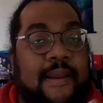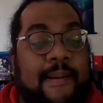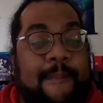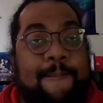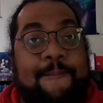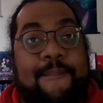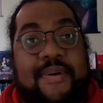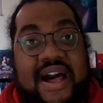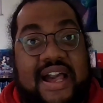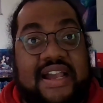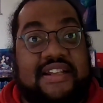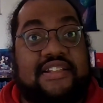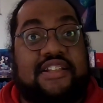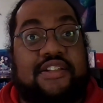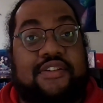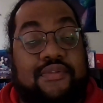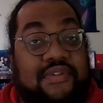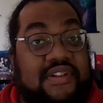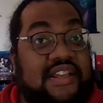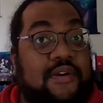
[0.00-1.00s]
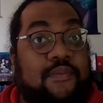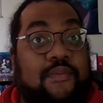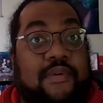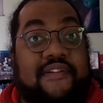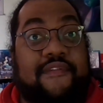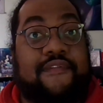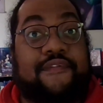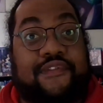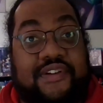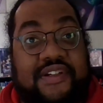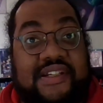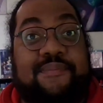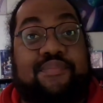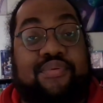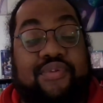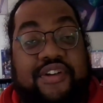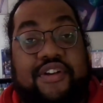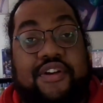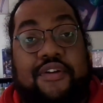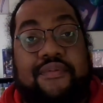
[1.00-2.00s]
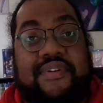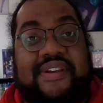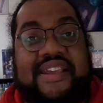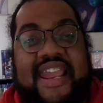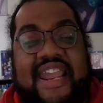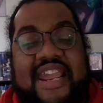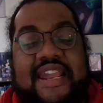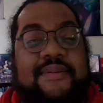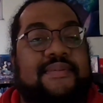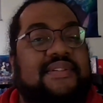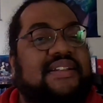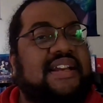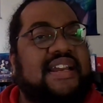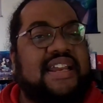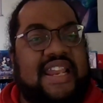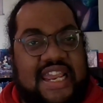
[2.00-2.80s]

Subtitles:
buy two get one free pre-owned games